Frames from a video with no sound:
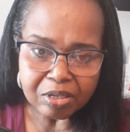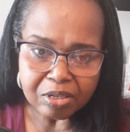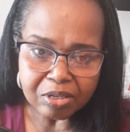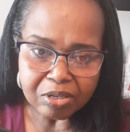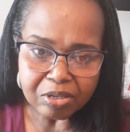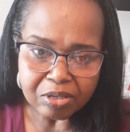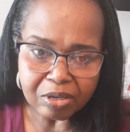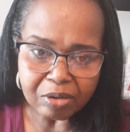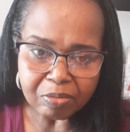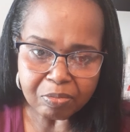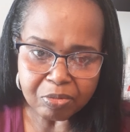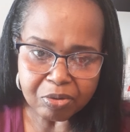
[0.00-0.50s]

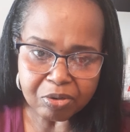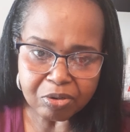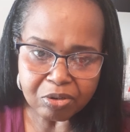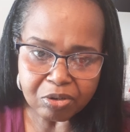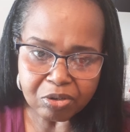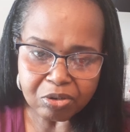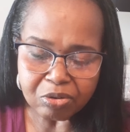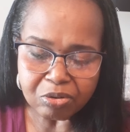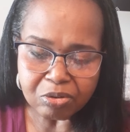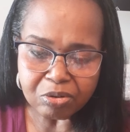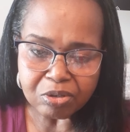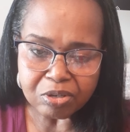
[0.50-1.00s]
So I'm going
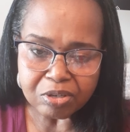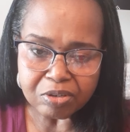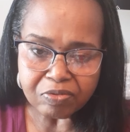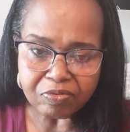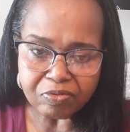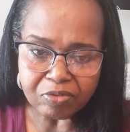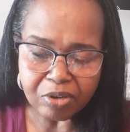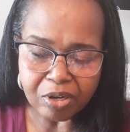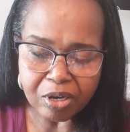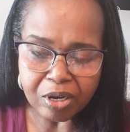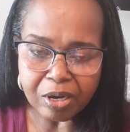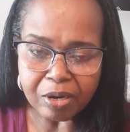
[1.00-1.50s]
to use it
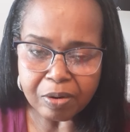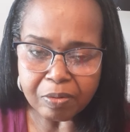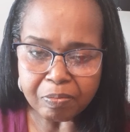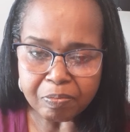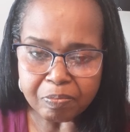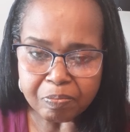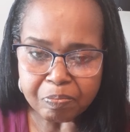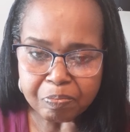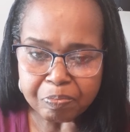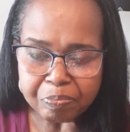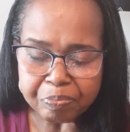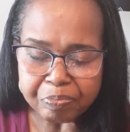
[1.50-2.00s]

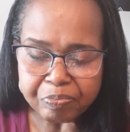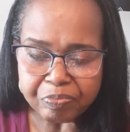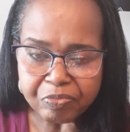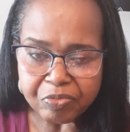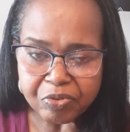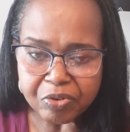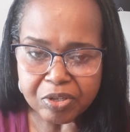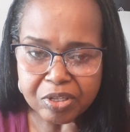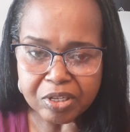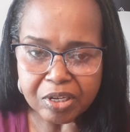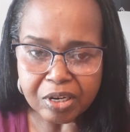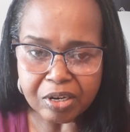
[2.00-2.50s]

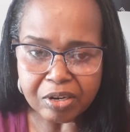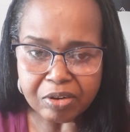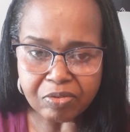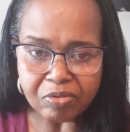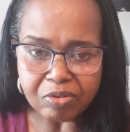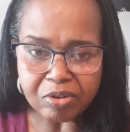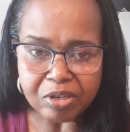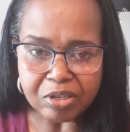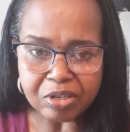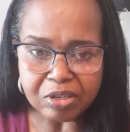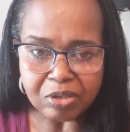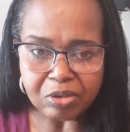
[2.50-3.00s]
for
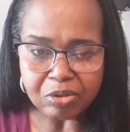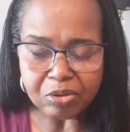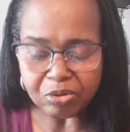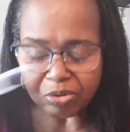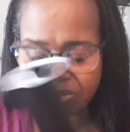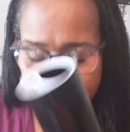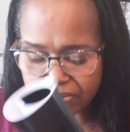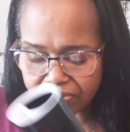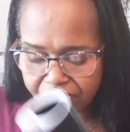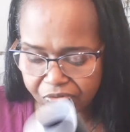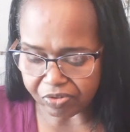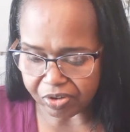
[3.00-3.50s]
decorations
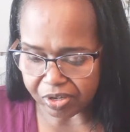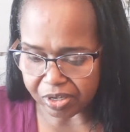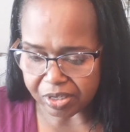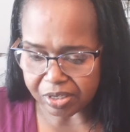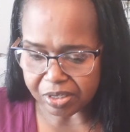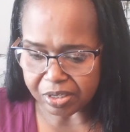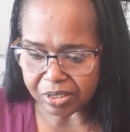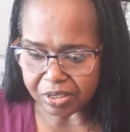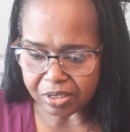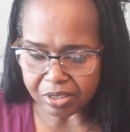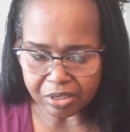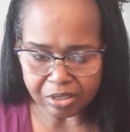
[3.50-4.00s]
on the
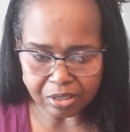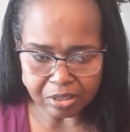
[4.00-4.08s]
vase.